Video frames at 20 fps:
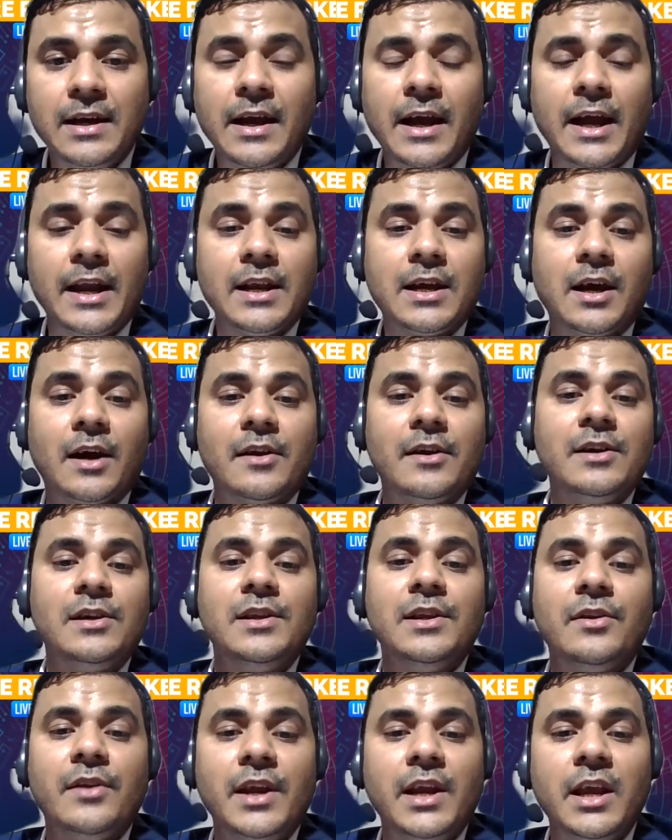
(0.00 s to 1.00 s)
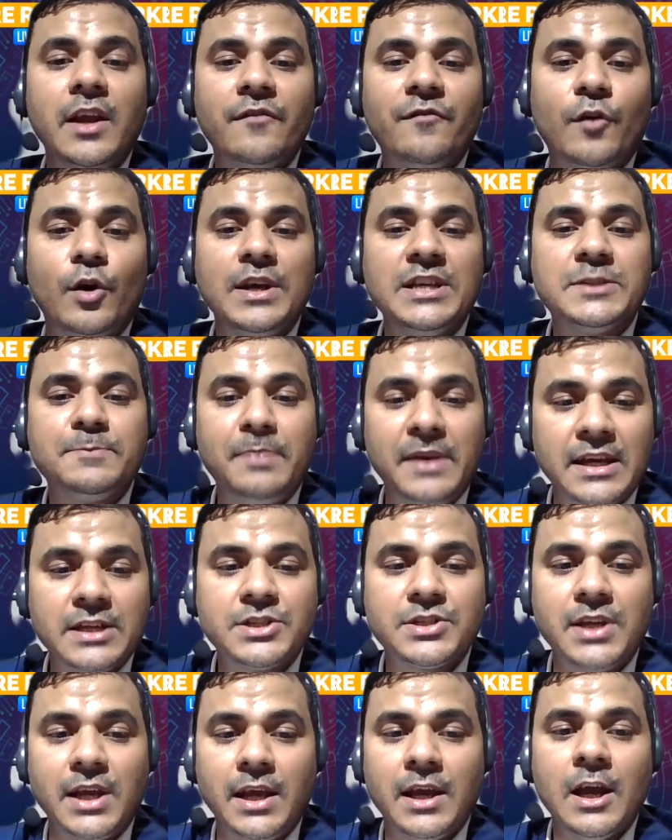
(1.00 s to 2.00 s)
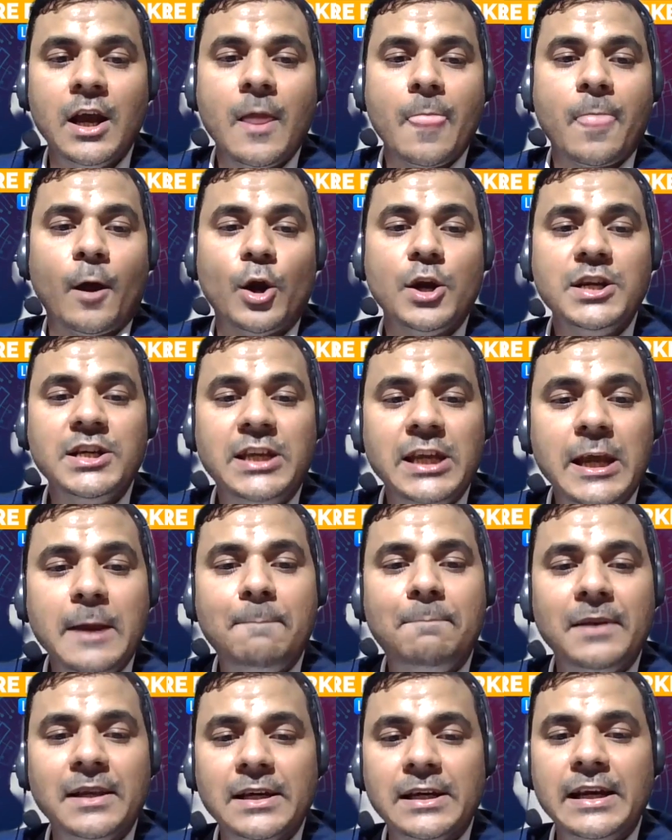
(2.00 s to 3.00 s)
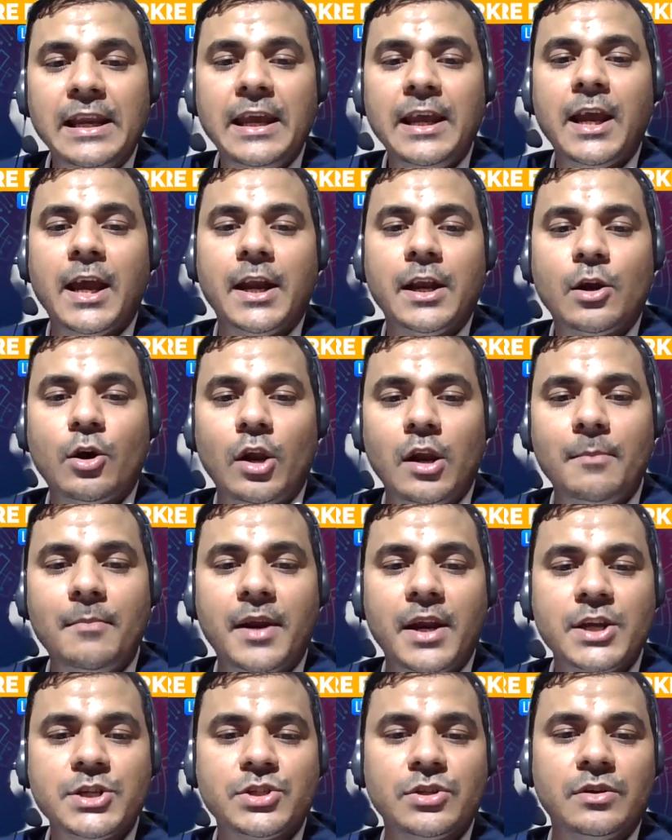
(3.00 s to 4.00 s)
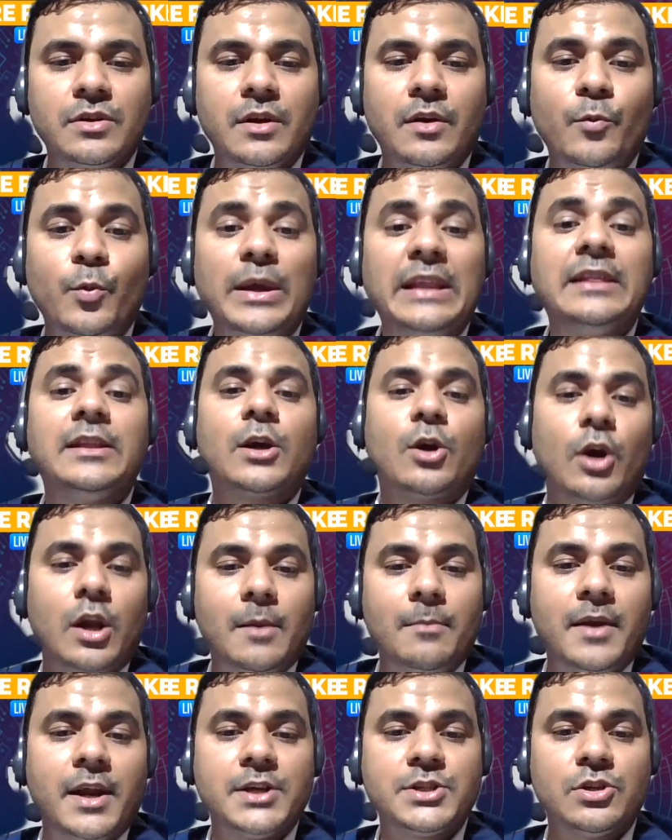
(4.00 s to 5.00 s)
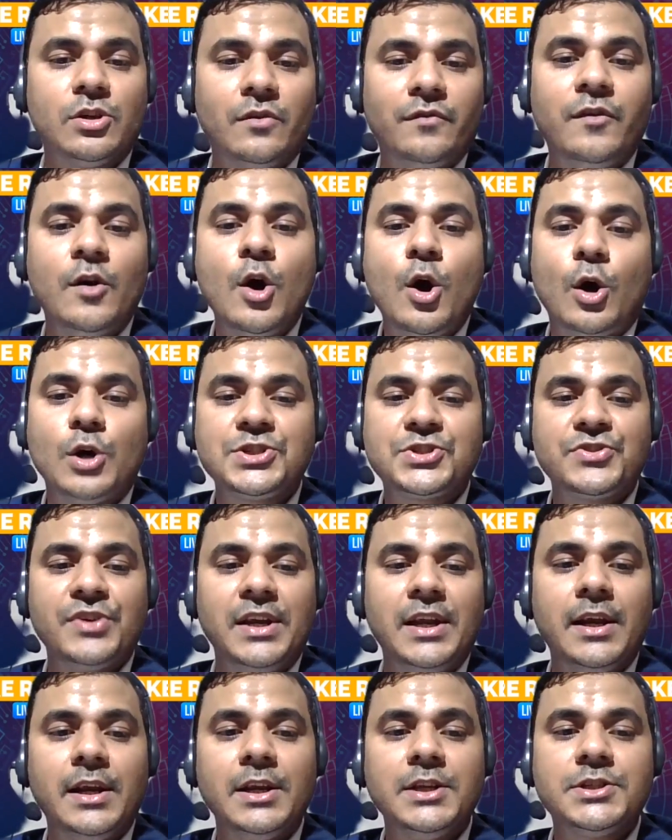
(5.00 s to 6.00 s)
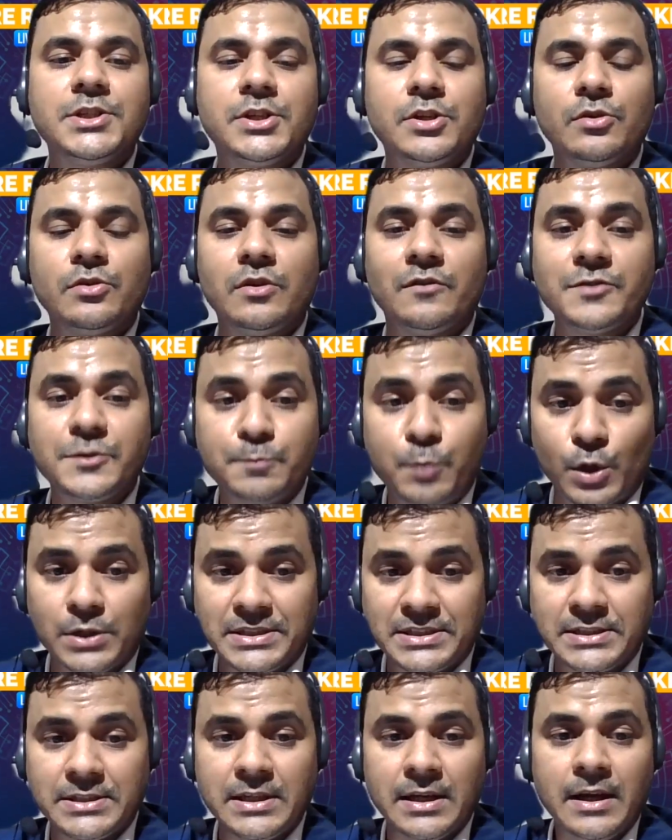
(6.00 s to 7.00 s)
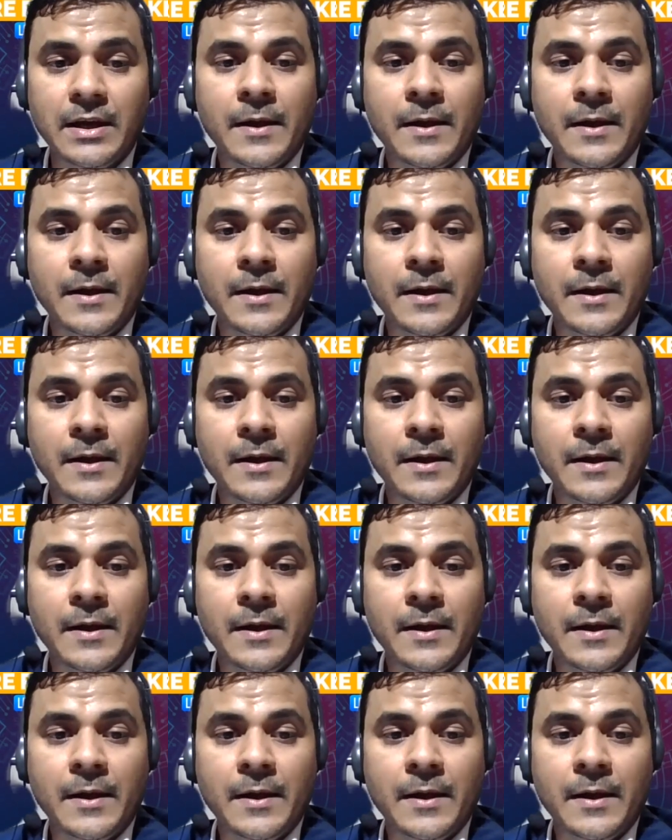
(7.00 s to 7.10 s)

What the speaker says: and currently reading for his PhD on deep learning and collaboration of Australian Institute of Sports.